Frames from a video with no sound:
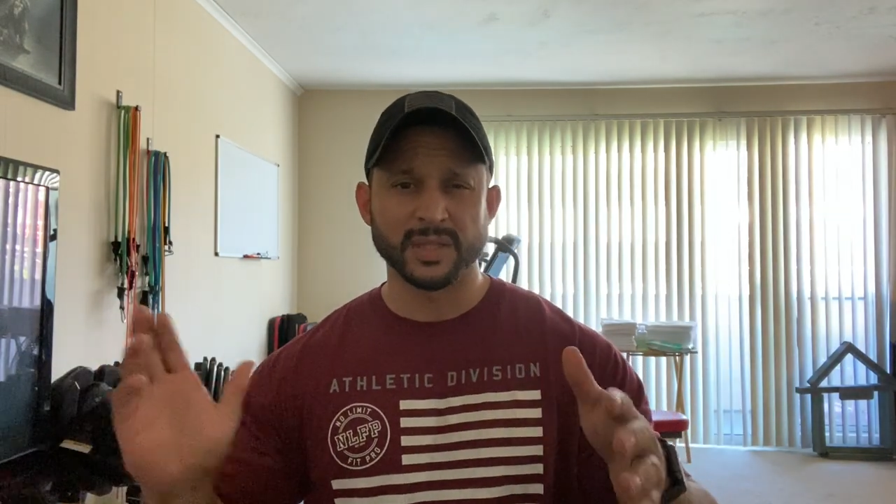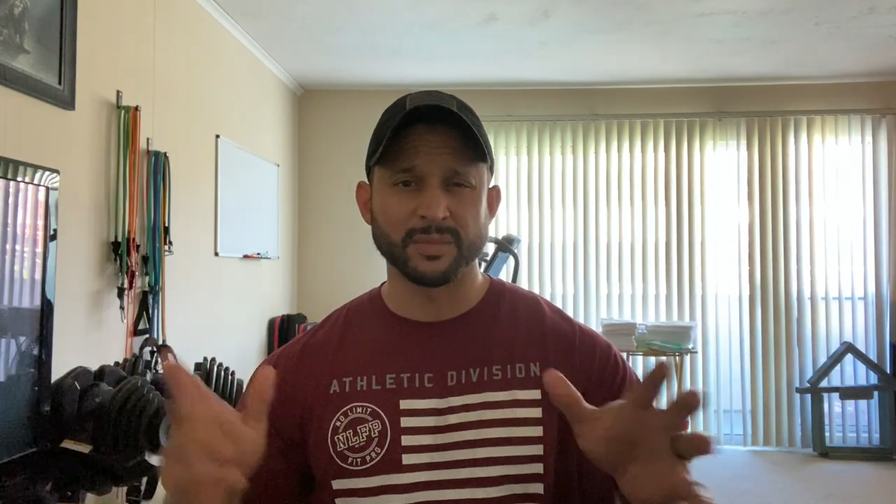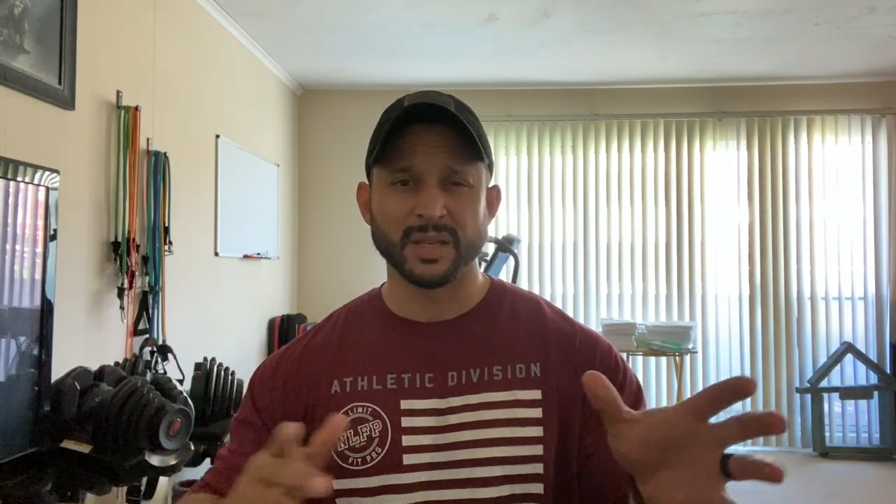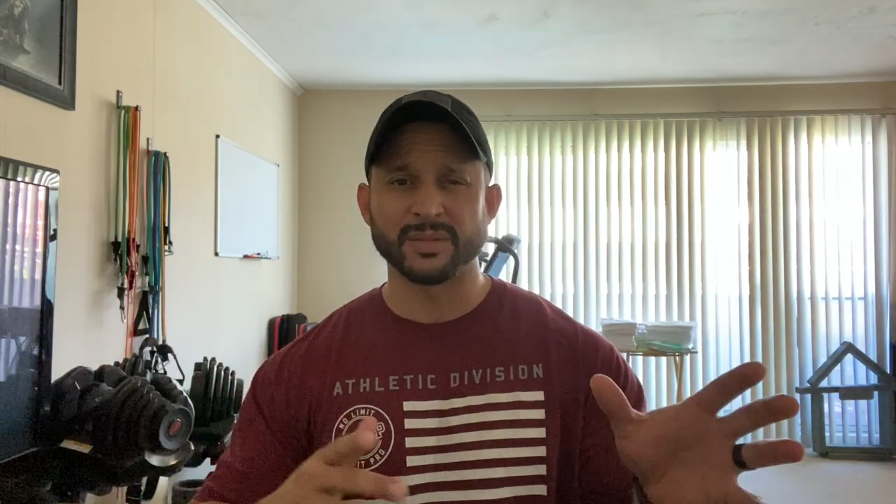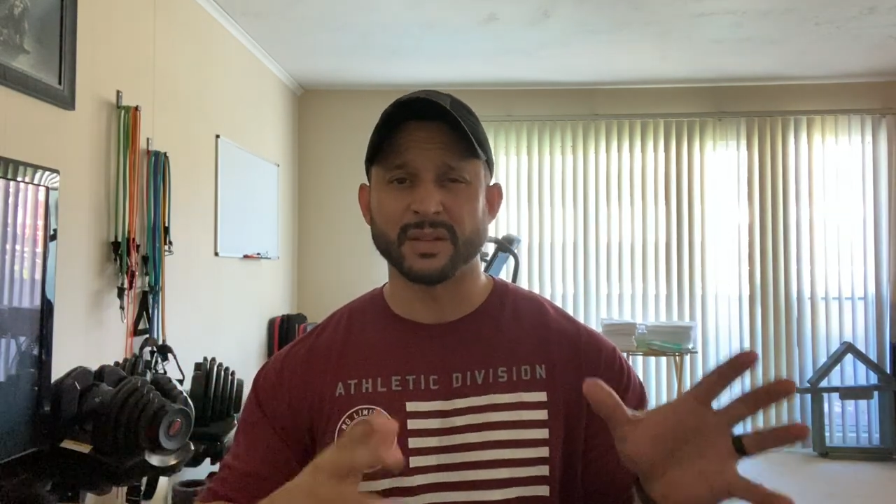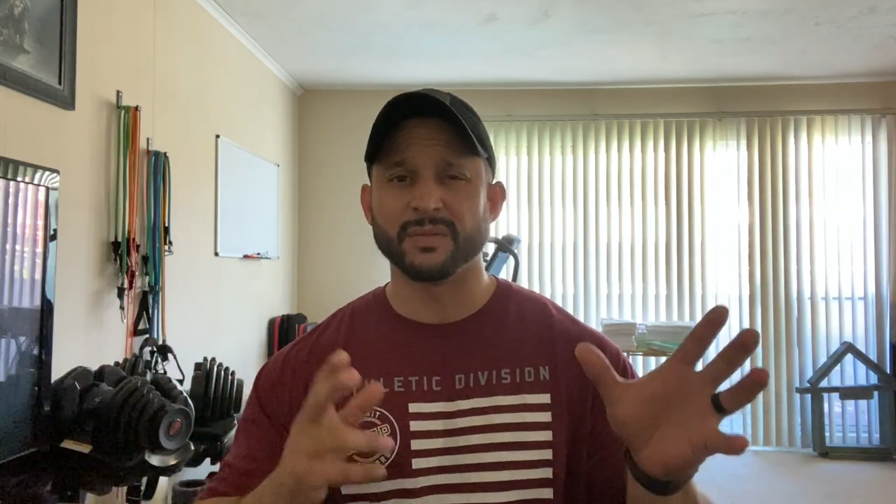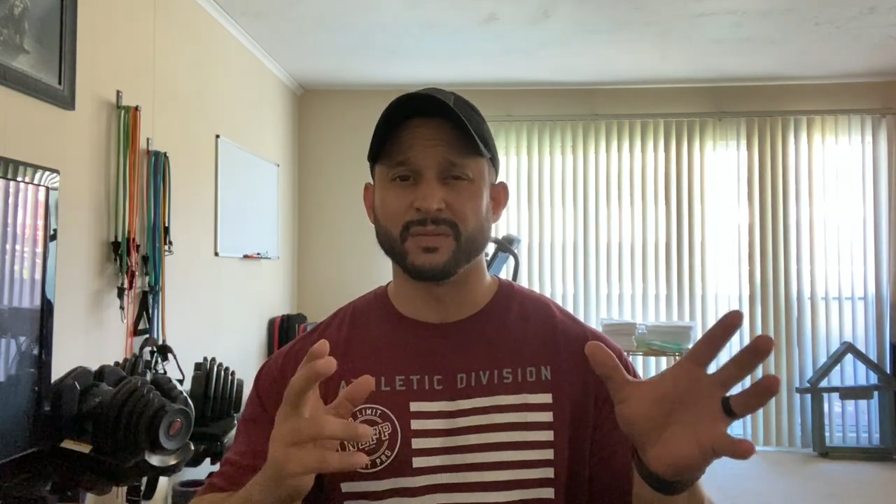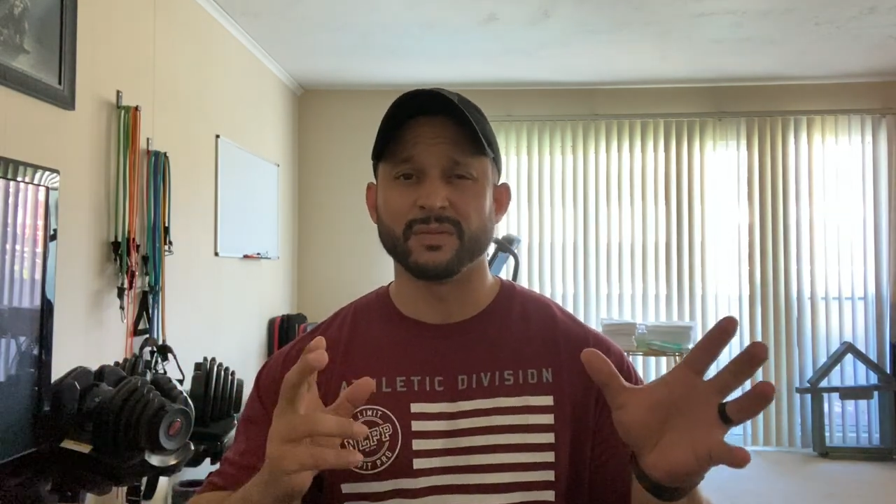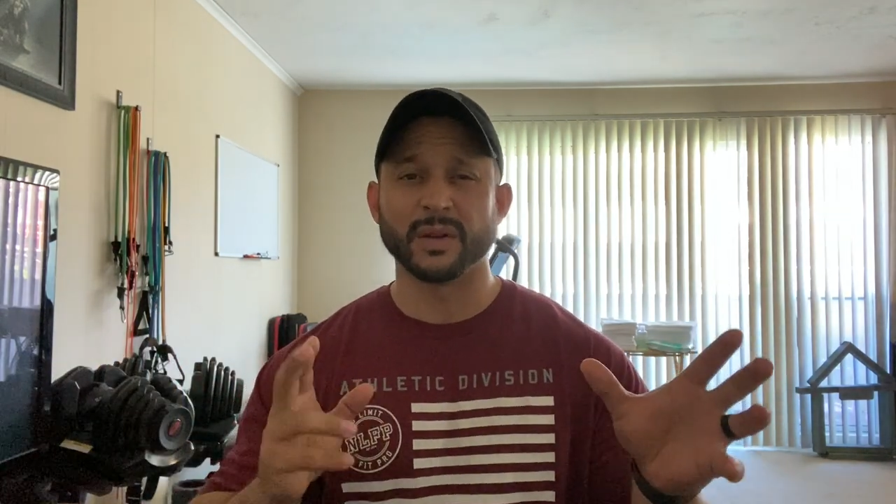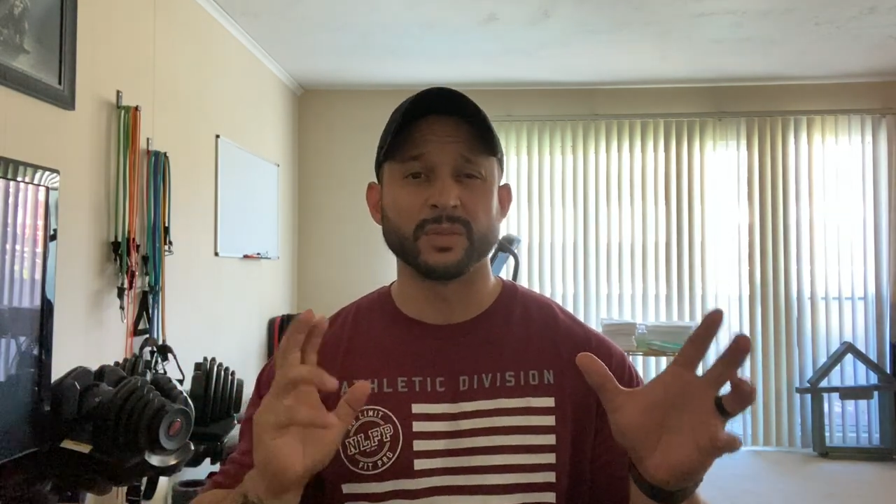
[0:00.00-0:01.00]
Sometimes I
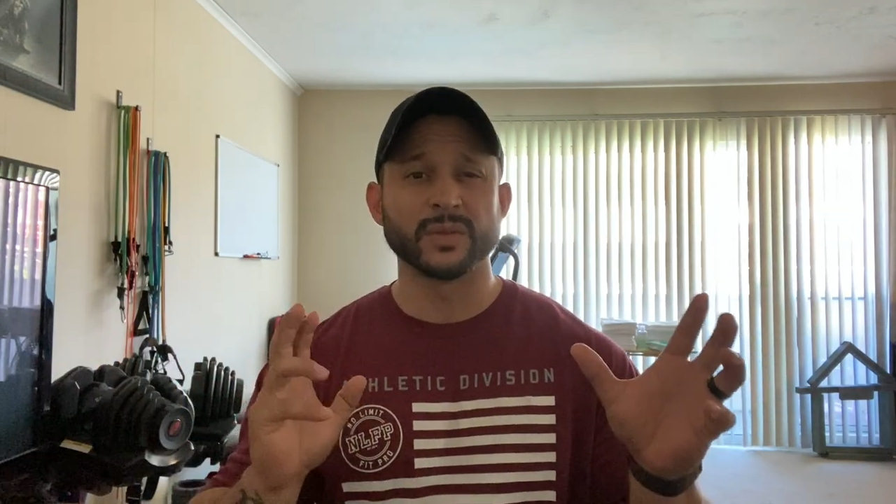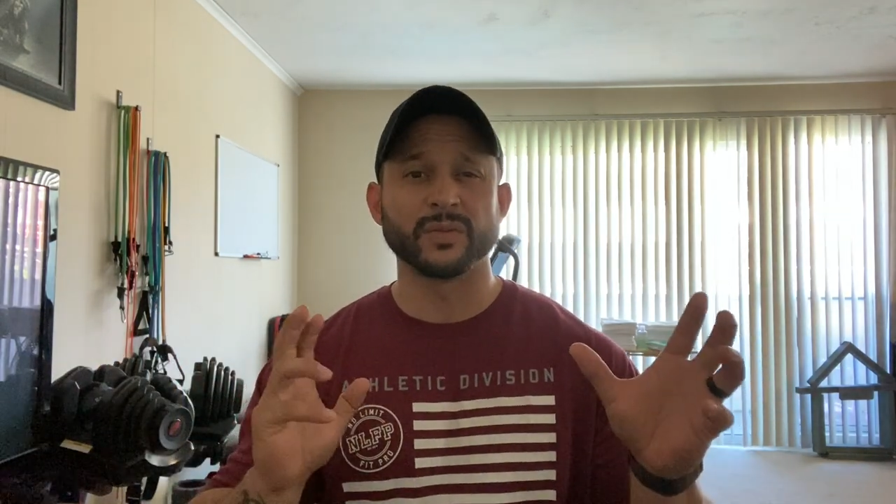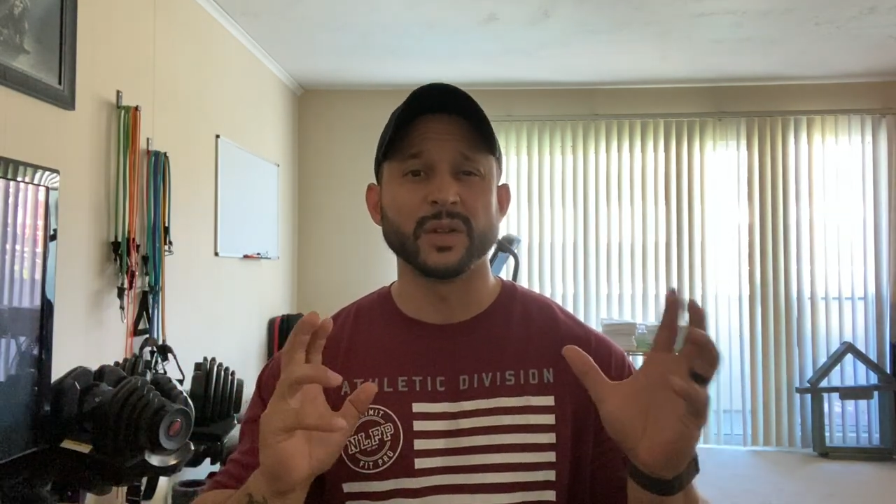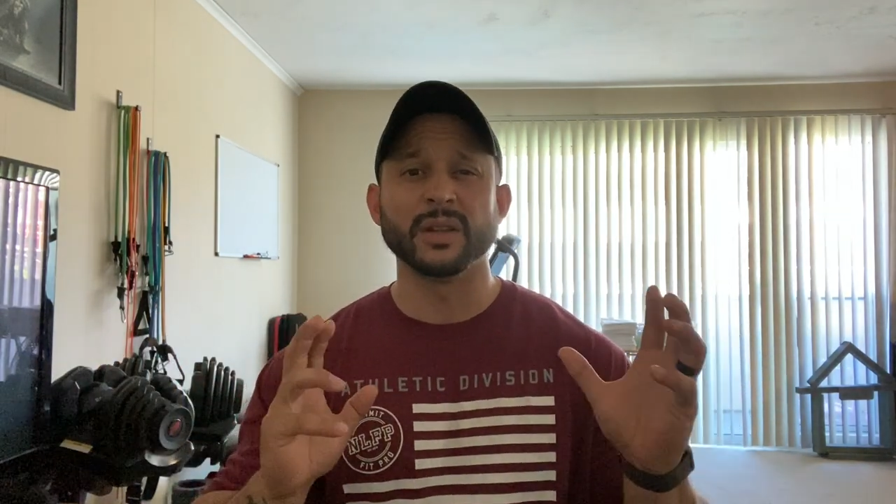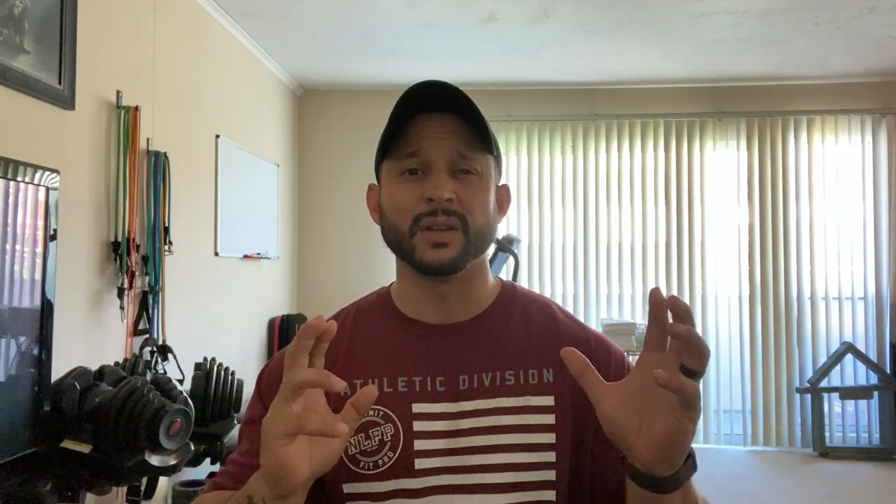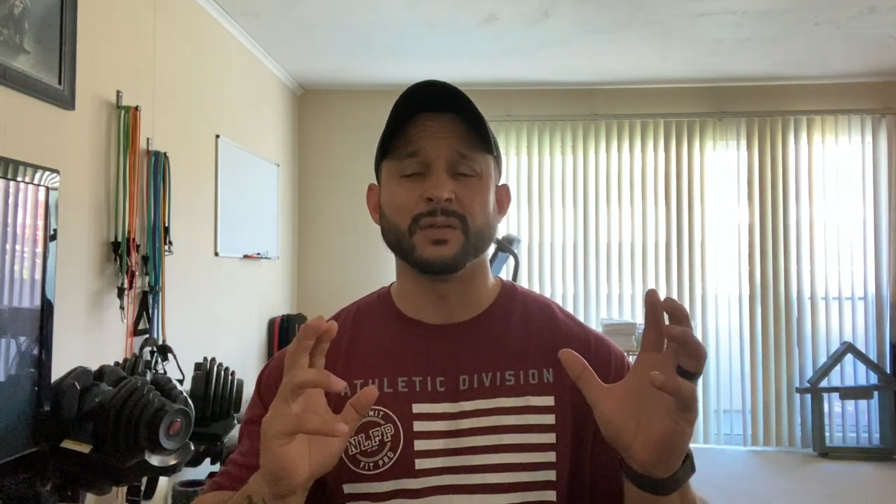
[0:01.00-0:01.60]
was really